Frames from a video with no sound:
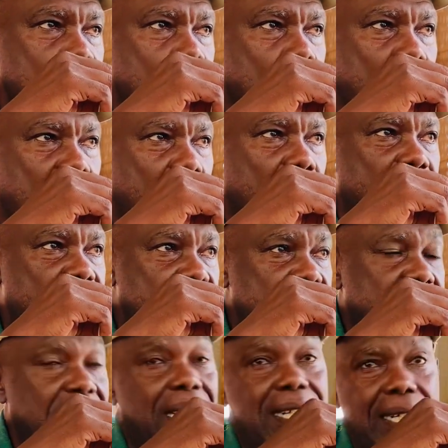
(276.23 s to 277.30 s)
Well,
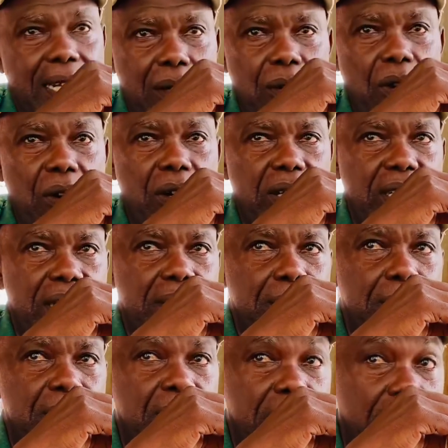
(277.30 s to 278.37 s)
official
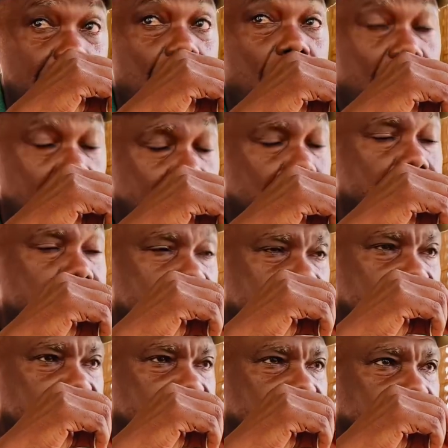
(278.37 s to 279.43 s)
recorded
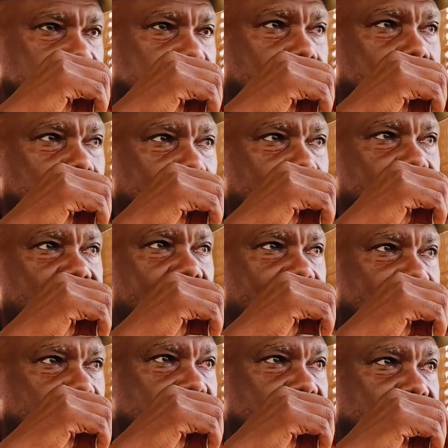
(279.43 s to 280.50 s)
birds is about
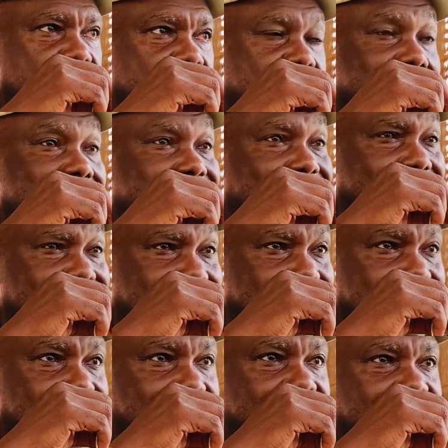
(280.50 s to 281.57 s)

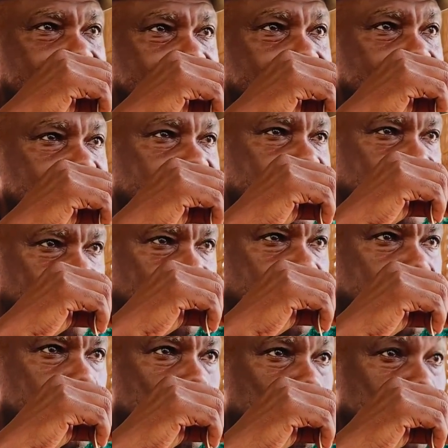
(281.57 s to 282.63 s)
560
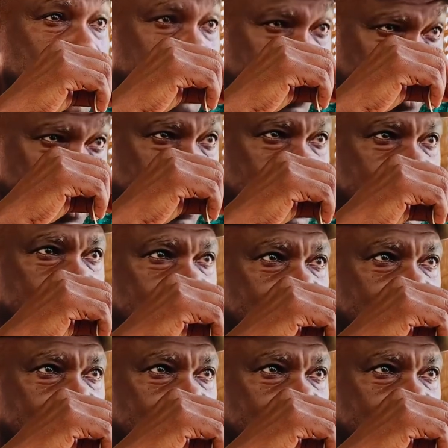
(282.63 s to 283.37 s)
different species.